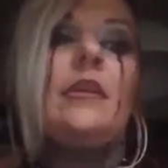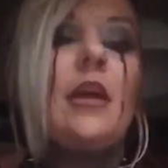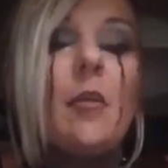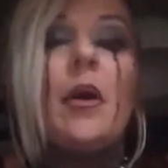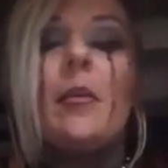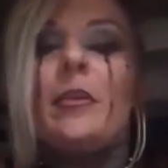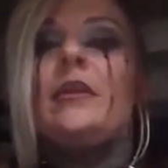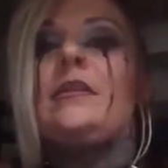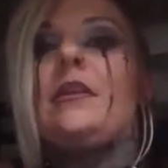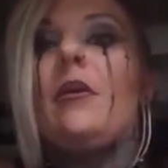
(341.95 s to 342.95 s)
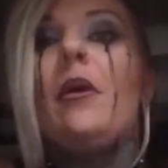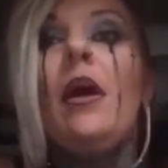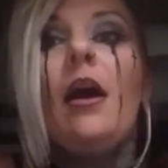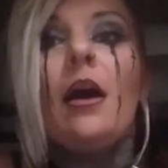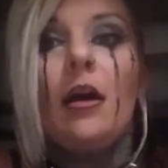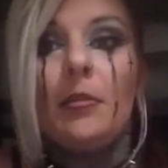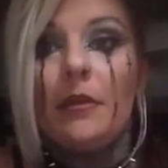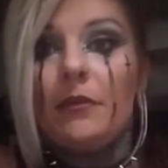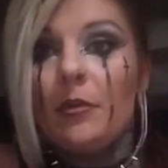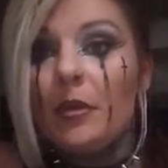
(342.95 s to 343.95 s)
come up and so um,
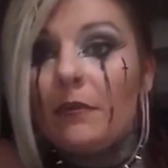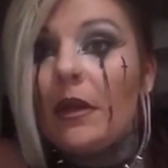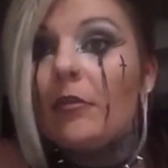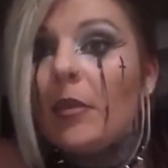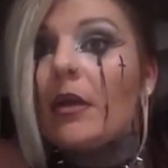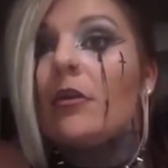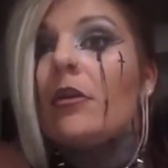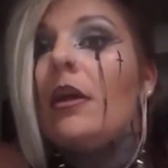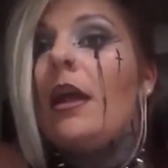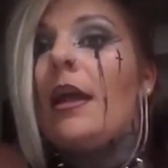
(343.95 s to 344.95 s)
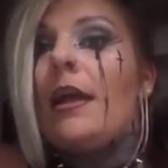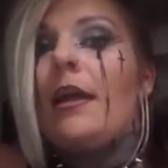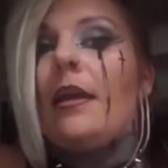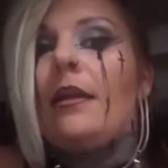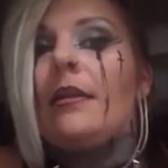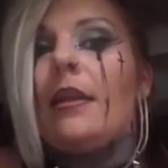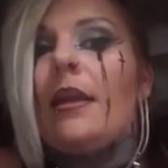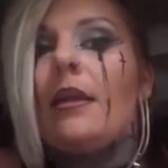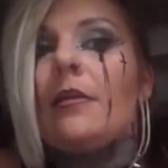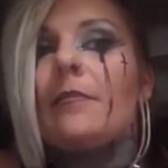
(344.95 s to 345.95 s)
if you're a big fan of metal and like